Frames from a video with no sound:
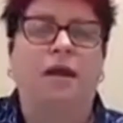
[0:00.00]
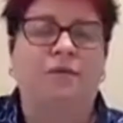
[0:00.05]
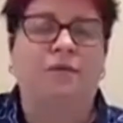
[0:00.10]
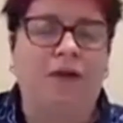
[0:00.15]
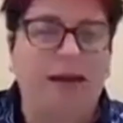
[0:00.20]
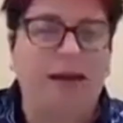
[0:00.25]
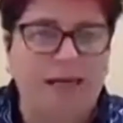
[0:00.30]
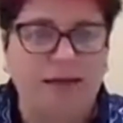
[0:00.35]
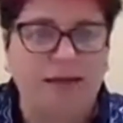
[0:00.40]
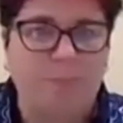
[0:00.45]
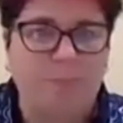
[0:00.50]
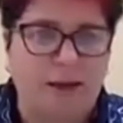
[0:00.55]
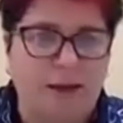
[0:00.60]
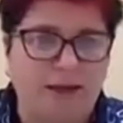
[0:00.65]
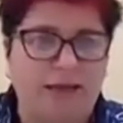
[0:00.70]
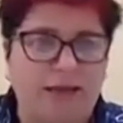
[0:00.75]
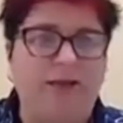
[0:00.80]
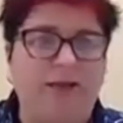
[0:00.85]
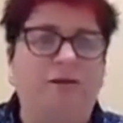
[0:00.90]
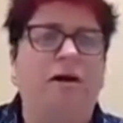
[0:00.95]
If I need
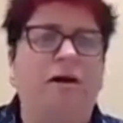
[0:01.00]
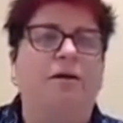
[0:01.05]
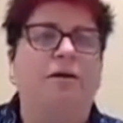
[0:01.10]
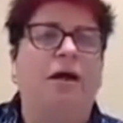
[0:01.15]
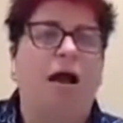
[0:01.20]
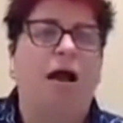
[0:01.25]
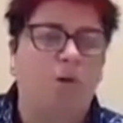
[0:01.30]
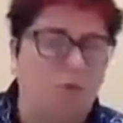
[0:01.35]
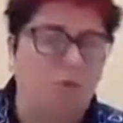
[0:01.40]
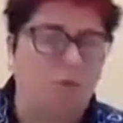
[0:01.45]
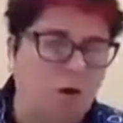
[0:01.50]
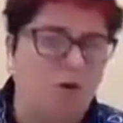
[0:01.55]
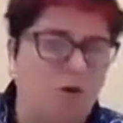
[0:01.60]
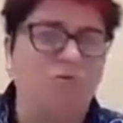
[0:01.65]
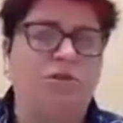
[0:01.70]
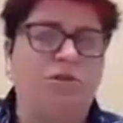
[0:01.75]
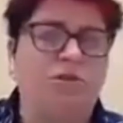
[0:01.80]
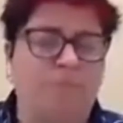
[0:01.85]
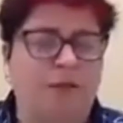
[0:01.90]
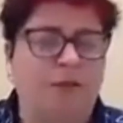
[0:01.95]
banking done, I will
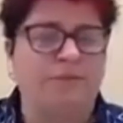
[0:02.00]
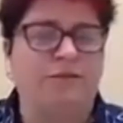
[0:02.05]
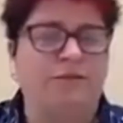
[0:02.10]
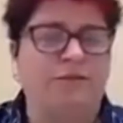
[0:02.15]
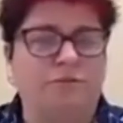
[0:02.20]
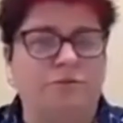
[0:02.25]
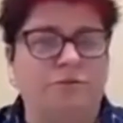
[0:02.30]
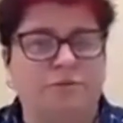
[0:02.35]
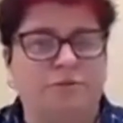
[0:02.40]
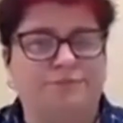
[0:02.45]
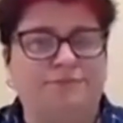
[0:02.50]
go someplace else.